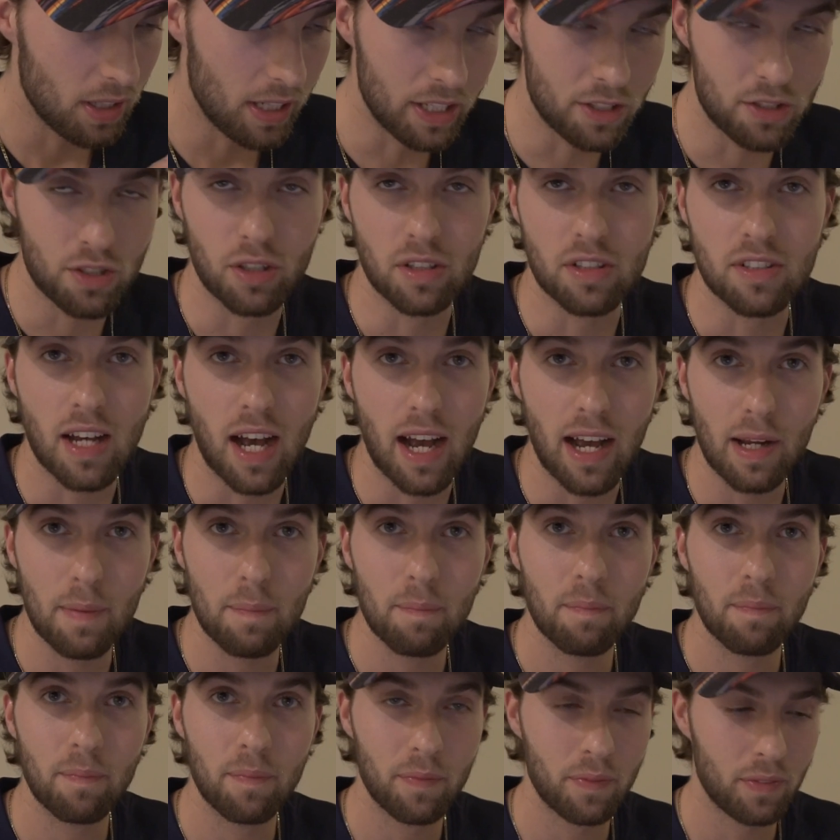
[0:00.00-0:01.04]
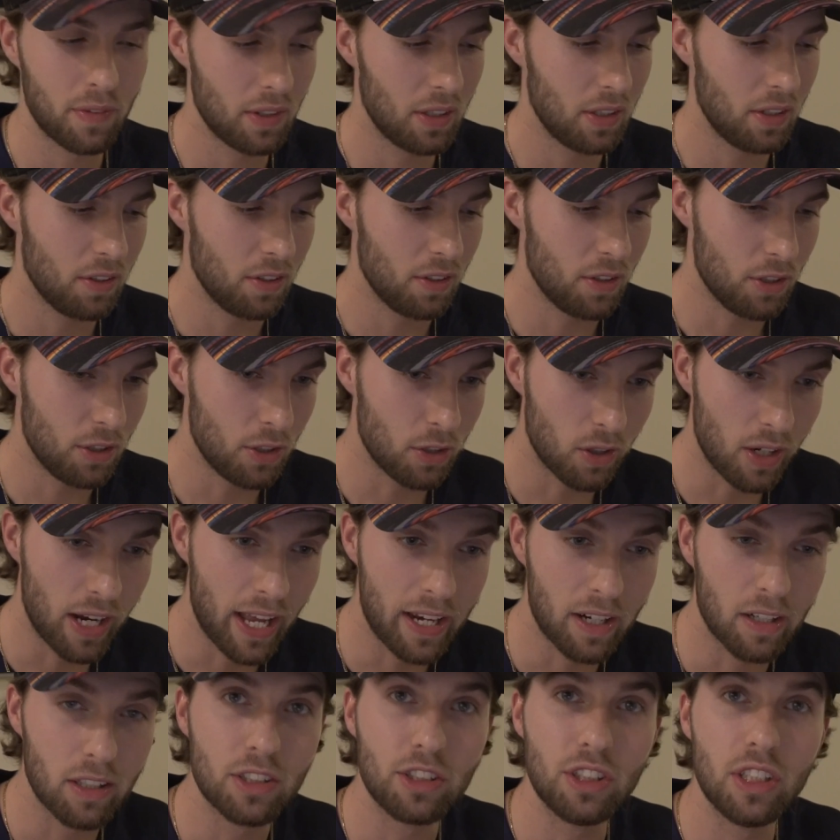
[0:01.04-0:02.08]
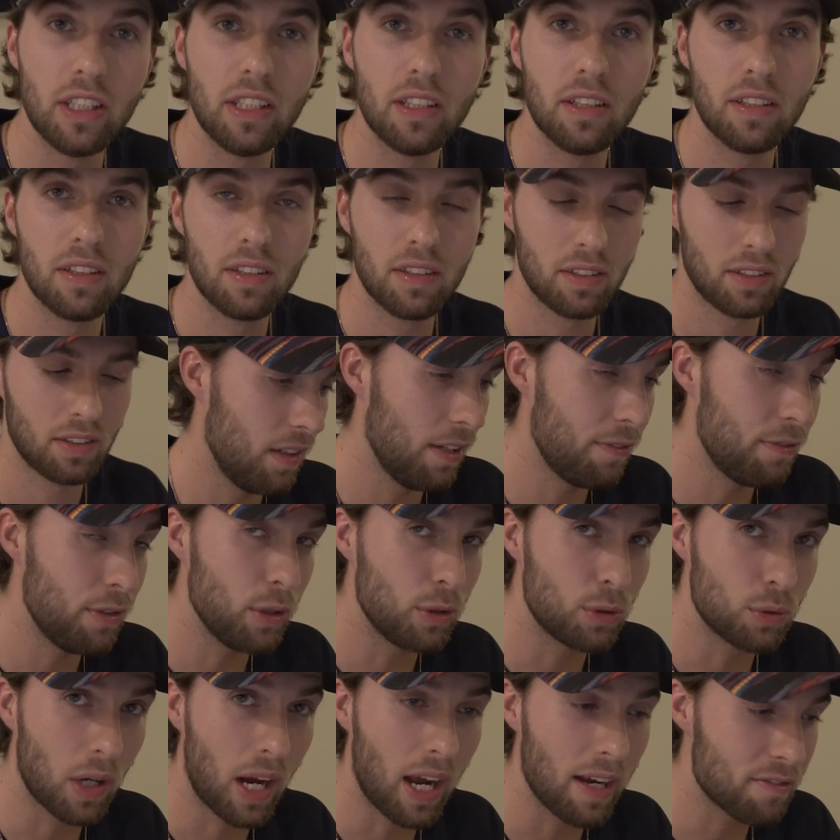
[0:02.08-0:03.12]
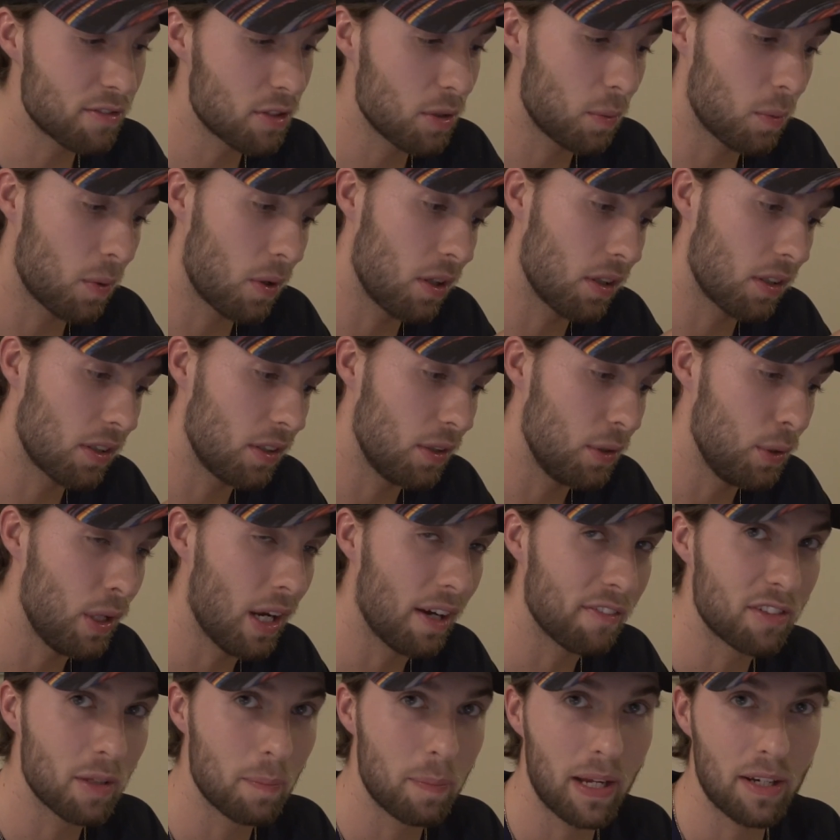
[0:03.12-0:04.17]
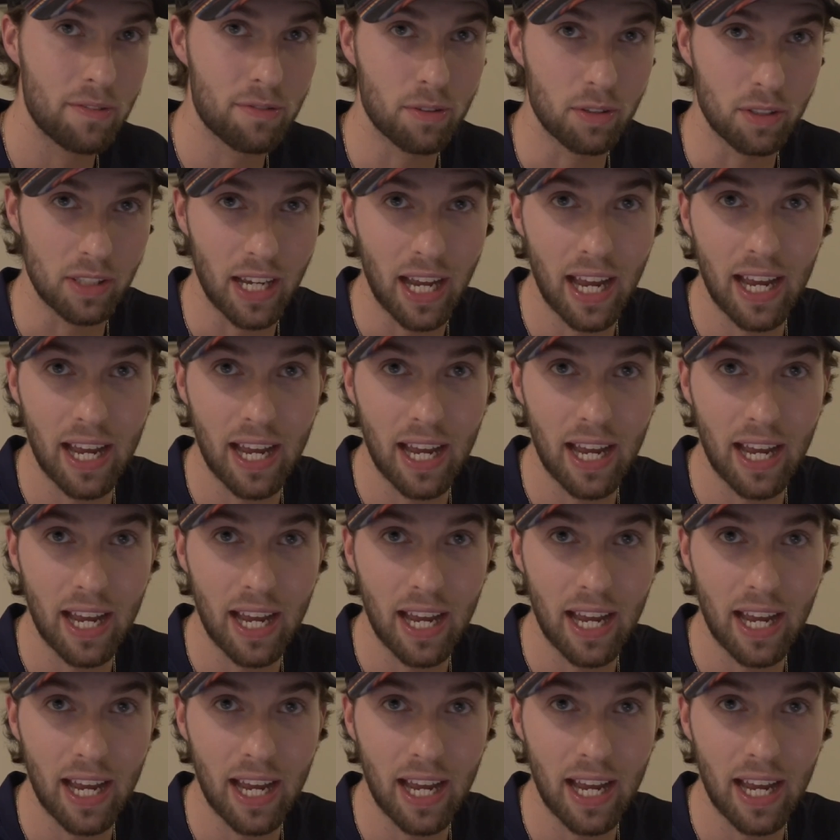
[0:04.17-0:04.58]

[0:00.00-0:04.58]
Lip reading: it's your time, your energy. If you drive to work, you have to pay for